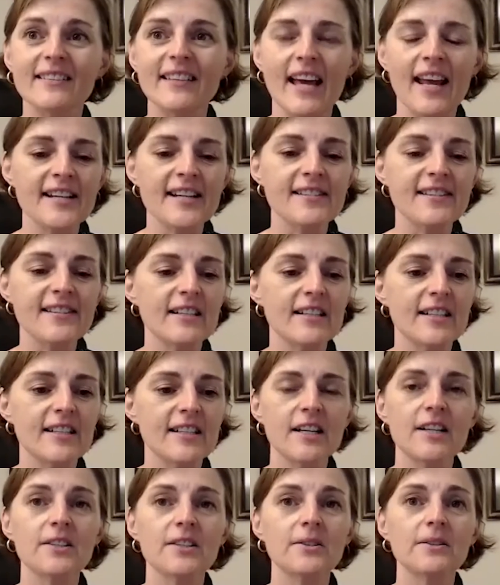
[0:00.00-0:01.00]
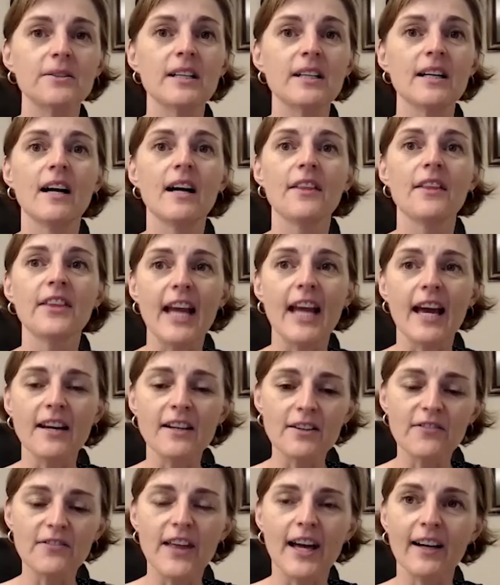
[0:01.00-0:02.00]
And I said, the end
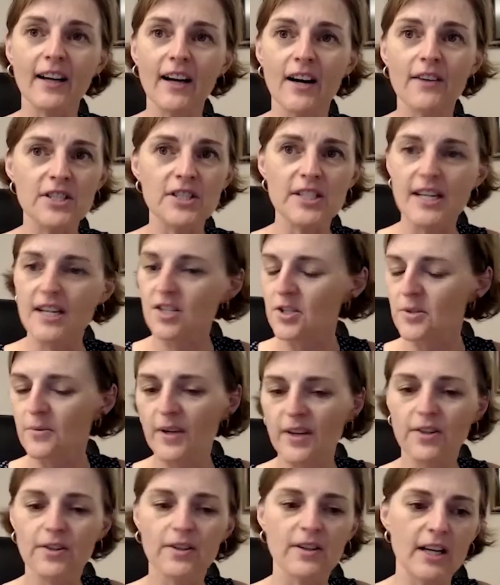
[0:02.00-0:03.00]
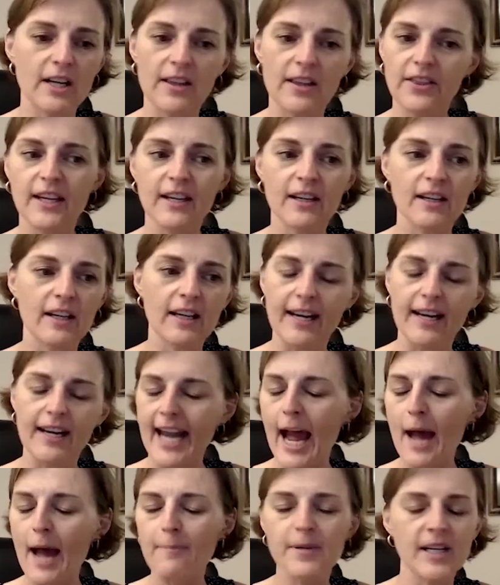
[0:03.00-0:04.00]
of that conversation, and it
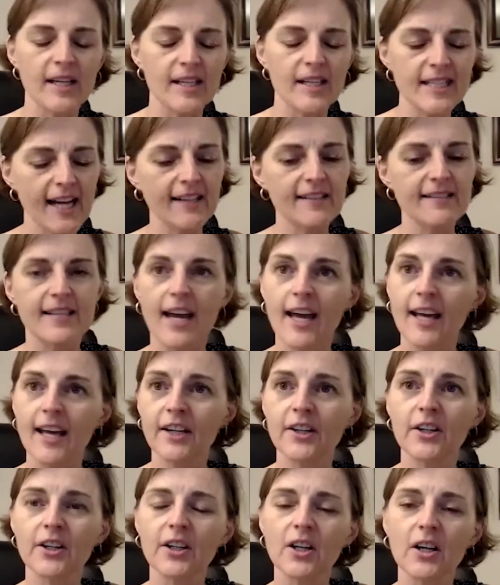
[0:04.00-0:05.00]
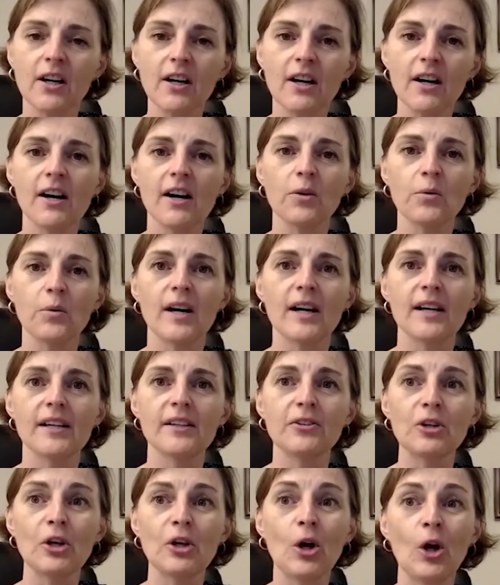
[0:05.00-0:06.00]
happened on text and in our call,
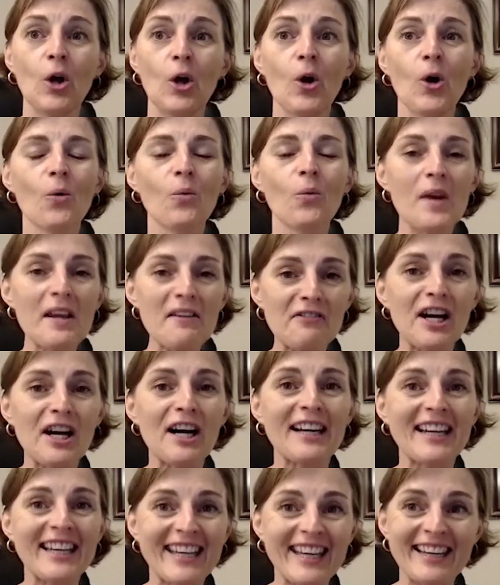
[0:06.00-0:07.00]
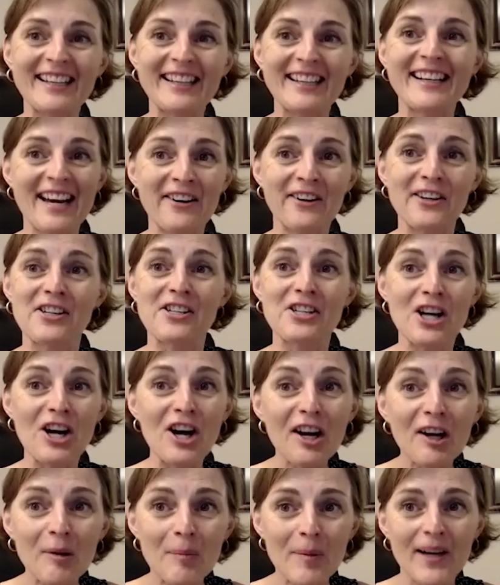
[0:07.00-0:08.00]
was we've got to get on air and talk
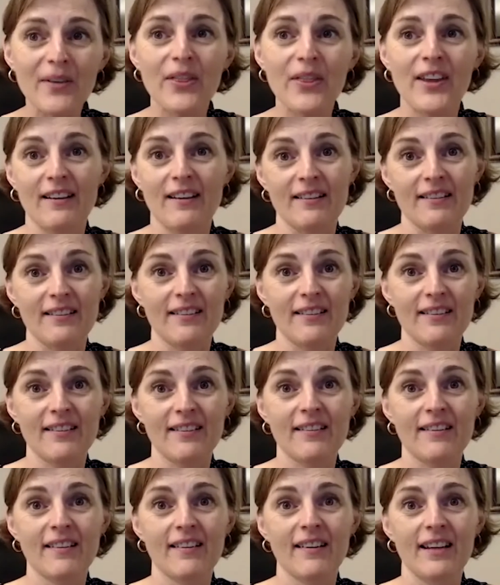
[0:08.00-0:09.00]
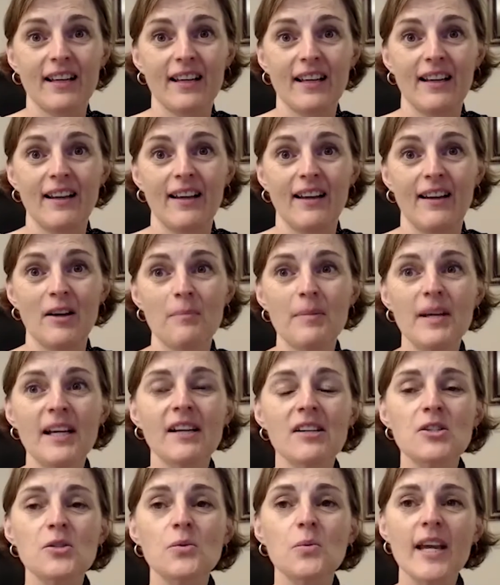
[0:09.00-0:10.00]
about this,
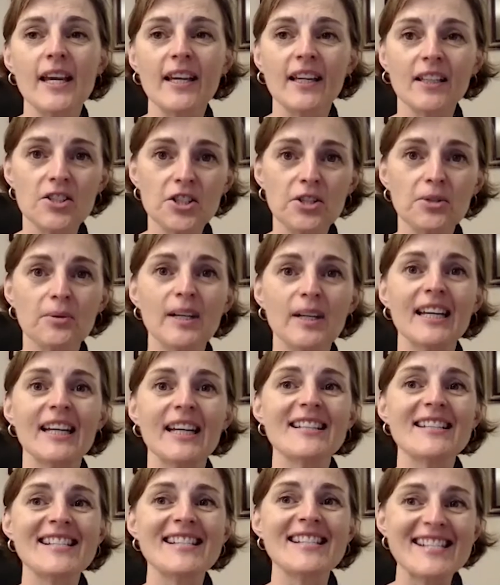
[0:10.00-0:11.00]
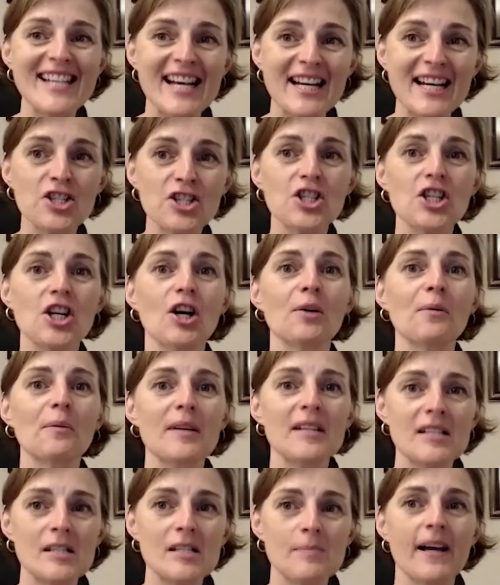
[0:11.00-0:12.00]
because we can do it in such a
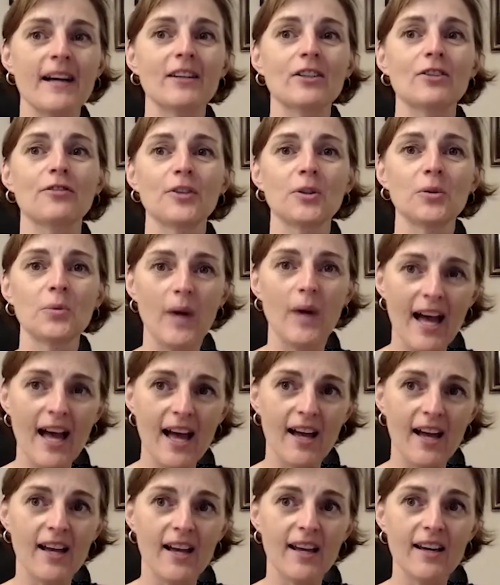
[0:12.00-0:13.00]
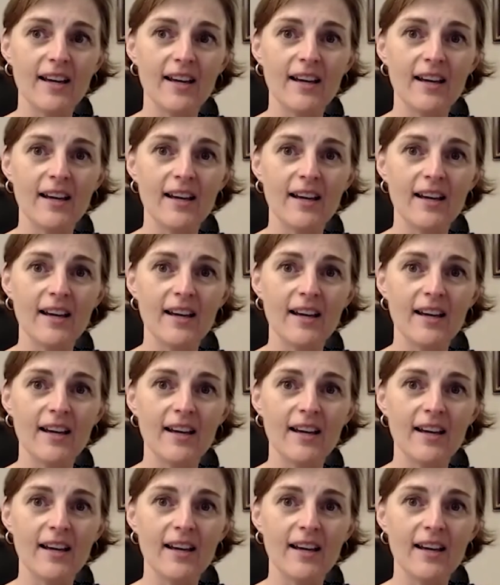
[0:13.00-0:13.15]
respectful way